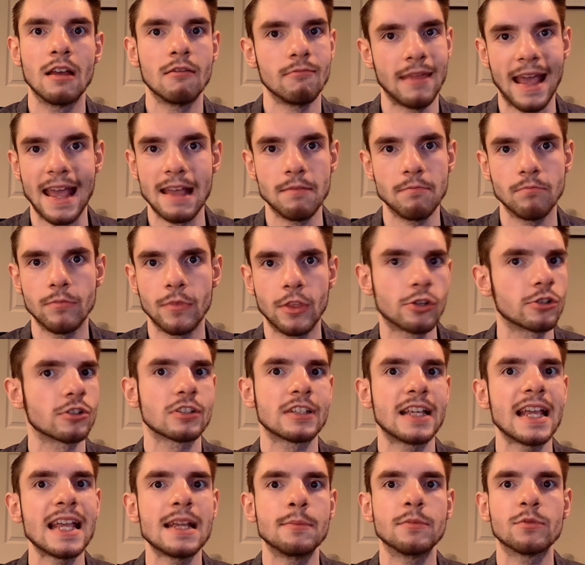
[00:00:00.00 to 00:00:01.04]
And there are
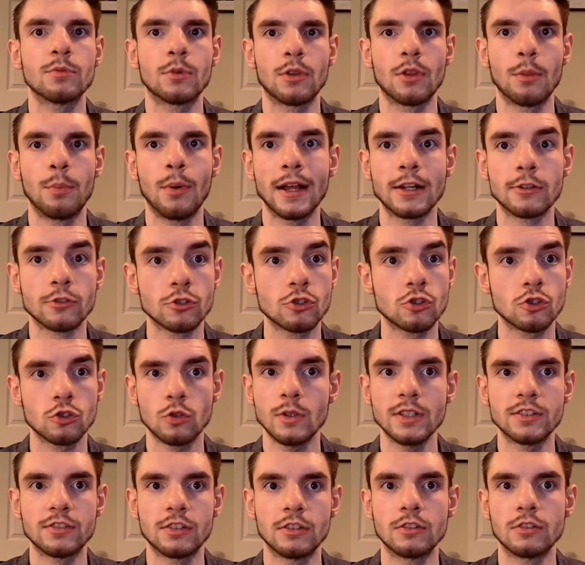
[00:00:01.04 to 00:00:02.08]
games where the player's
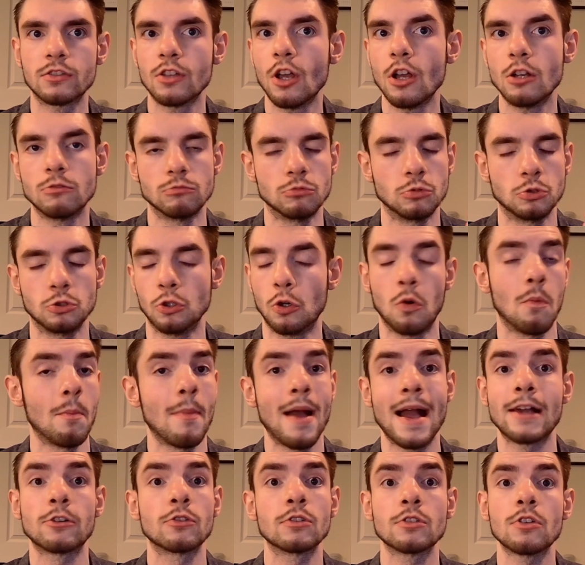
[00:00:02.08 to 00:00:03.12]
choices don't
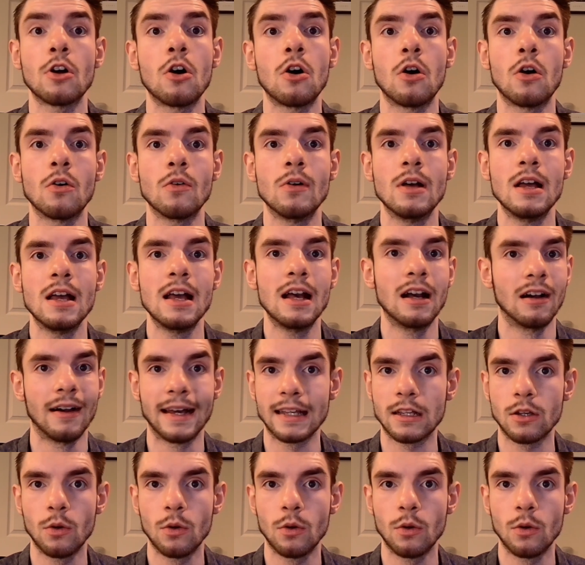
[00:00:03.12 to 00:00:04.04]
matter at all, like